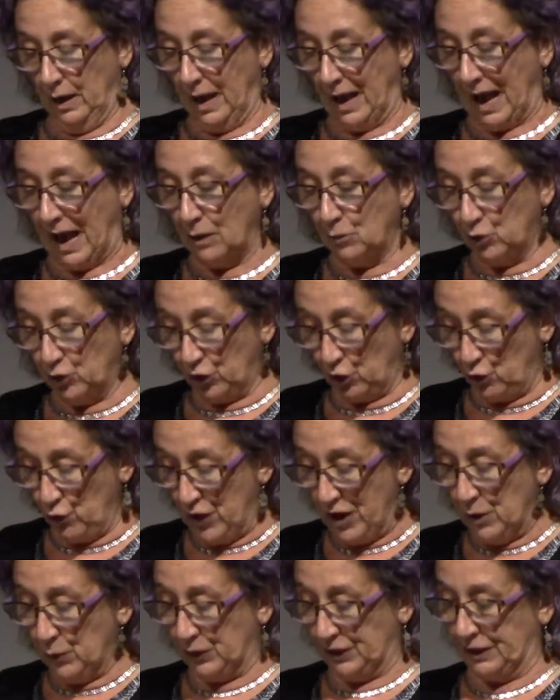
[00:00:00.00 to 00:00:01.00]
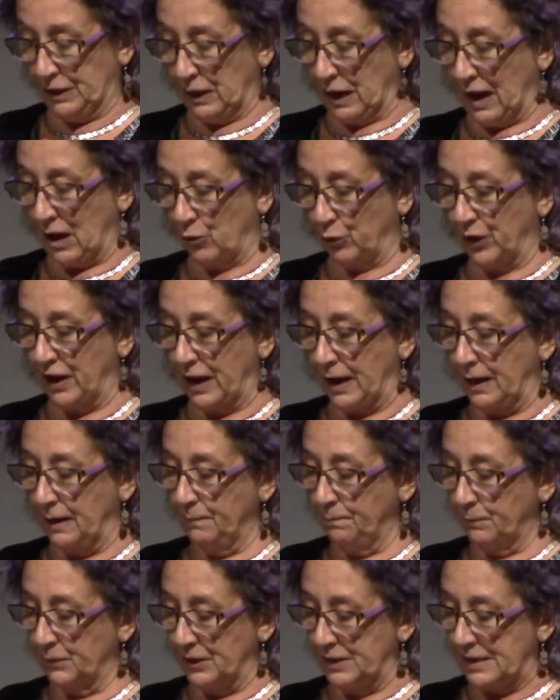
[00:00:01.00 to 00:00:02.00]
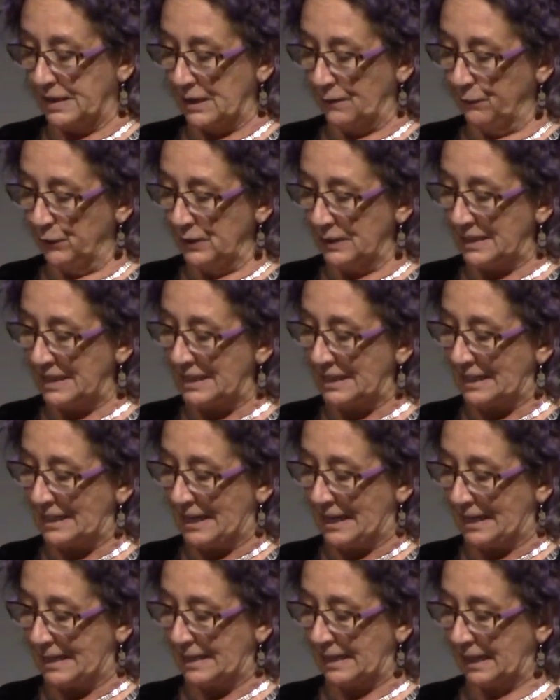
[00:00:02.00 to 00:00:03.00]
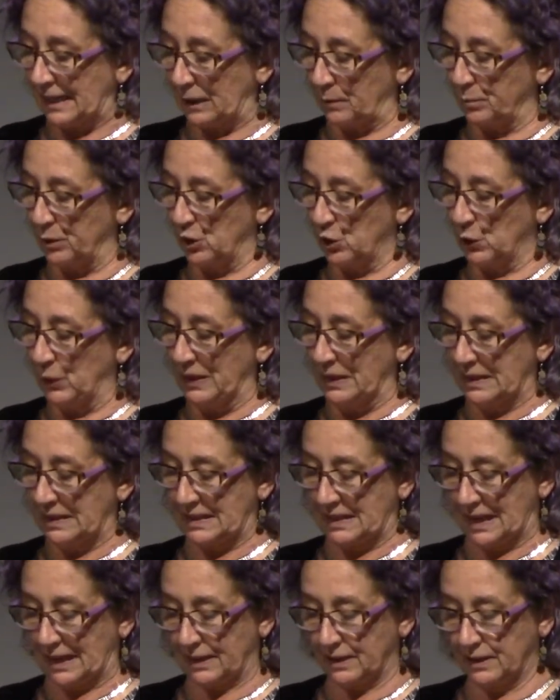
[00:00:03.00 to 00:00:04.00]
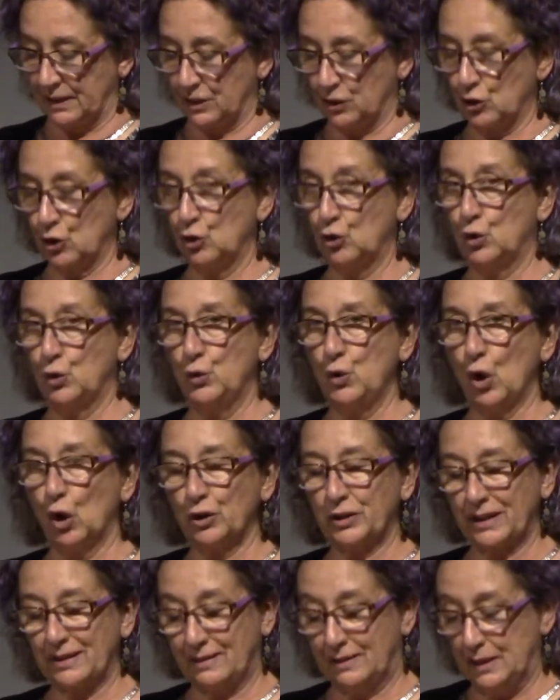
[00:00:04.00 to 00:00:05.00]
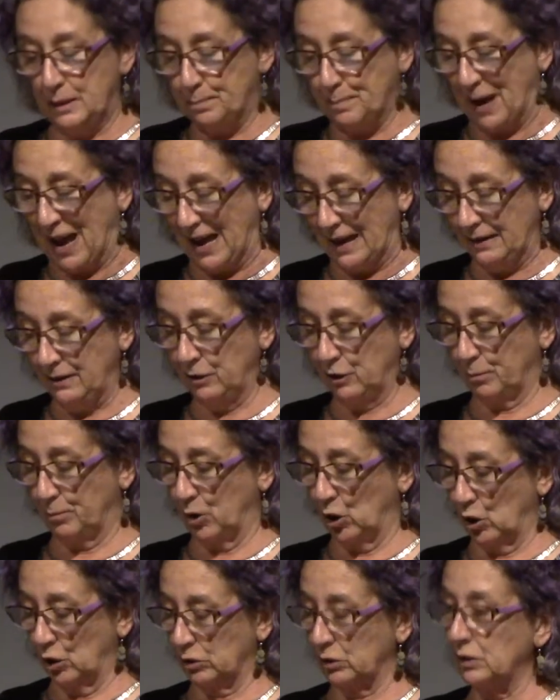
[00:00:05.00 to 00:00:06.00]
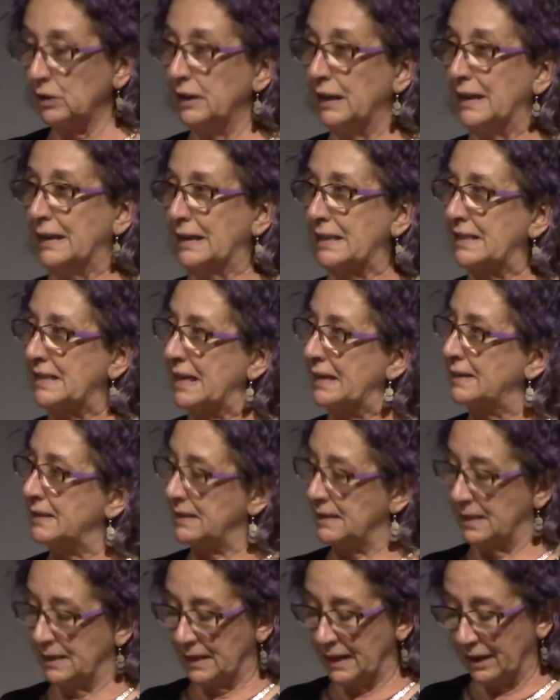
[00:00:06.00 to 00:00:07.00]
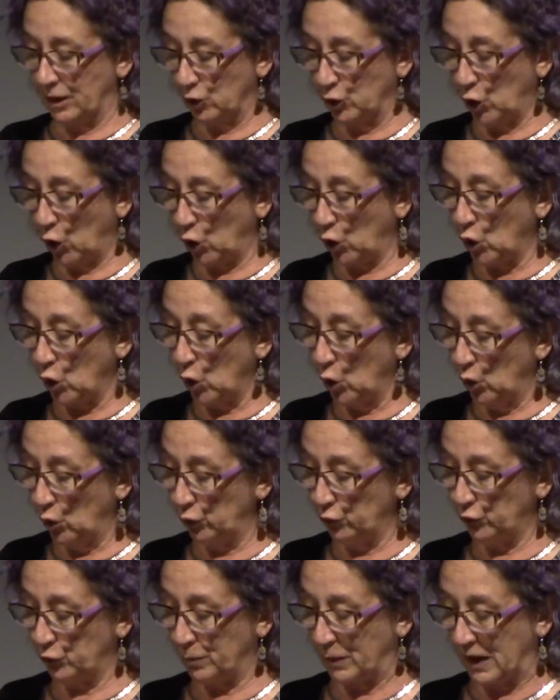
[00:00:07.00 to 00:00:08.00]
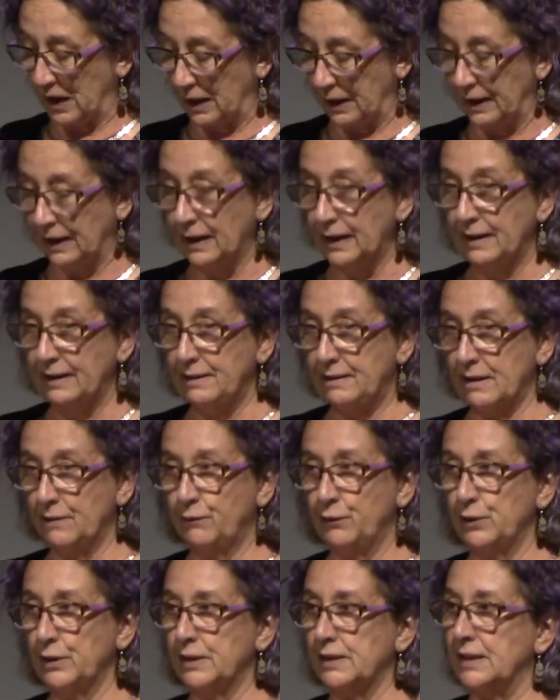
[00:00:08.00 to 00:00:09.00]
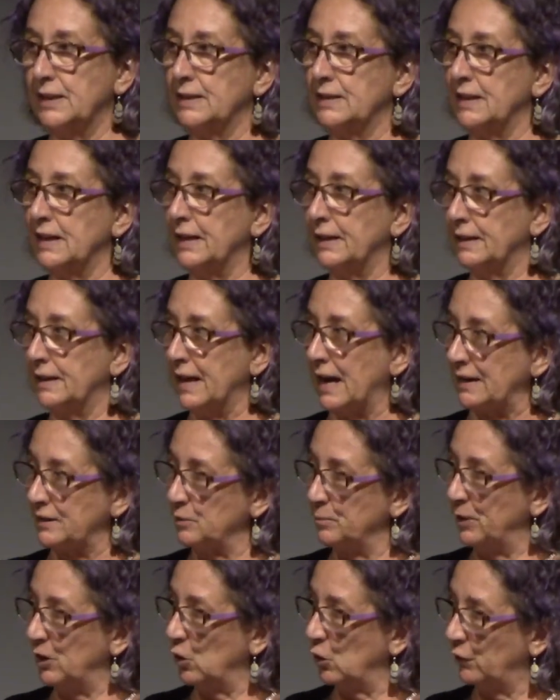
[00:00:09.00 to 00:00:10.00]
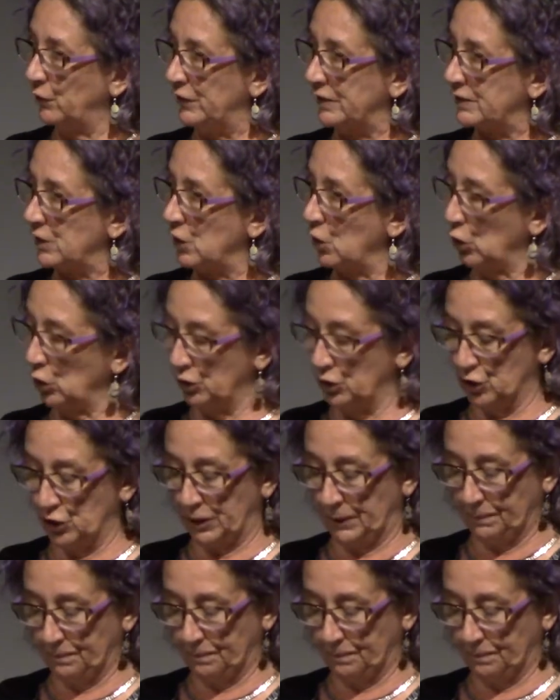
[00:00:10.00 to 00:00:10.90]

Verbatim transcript: I would agree with Deslauriers that differences in intellect between the sexes do not depend upon in the sense that they are not caused by differences in anatomy or physiology.